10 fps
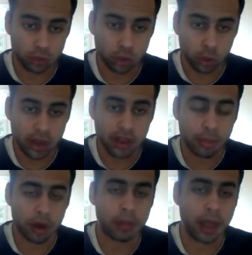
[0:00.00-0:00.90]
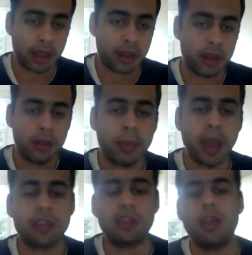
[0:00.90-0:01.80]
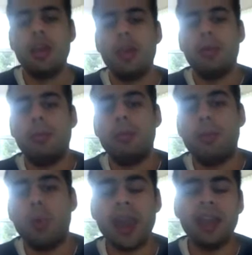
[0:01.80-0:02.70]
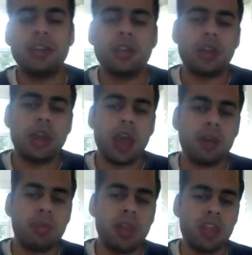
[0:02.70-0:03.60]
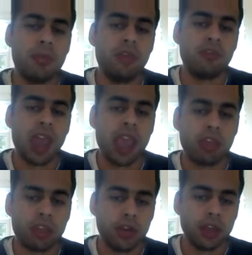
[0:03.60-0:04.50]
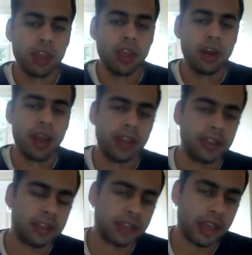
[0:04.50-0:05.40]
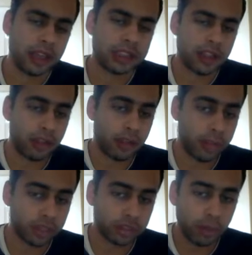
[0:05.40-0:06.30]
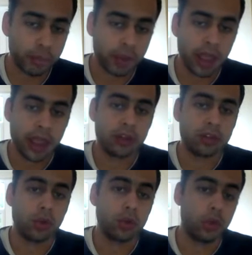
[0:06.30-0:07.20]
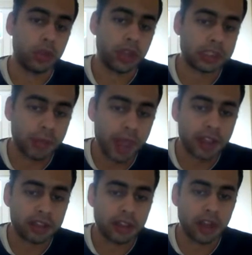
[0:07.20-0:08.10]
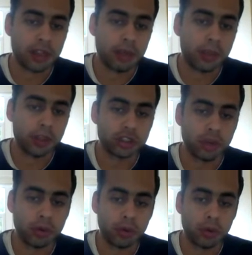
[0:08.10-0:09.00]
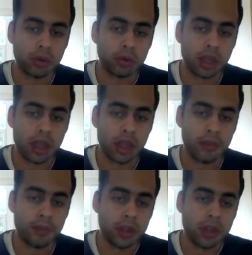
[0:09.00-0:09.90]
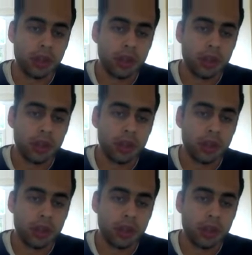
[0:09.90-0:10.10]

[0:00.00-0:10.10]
to win the pawn back. But white can play the move a3 here, and it hits the bishop. And you would expect that the bishop would